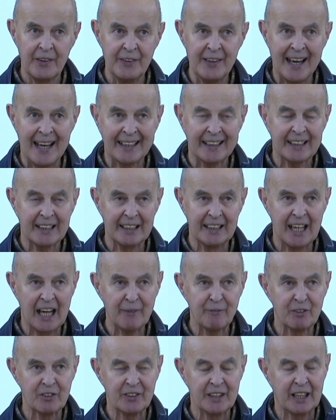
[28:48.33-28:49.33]
that
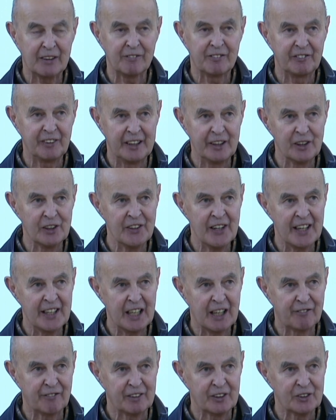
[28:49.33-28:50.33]
collapsed, that failed, that
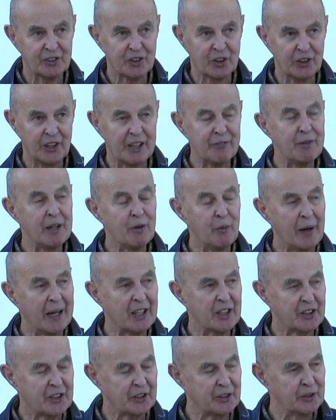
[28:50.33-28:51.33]
effort. So then we
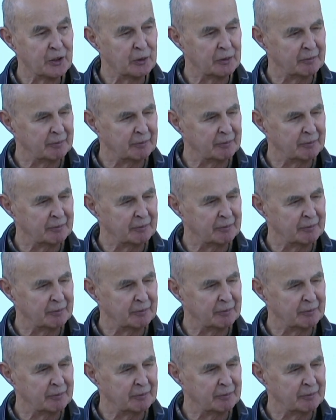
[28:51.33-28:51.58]
went to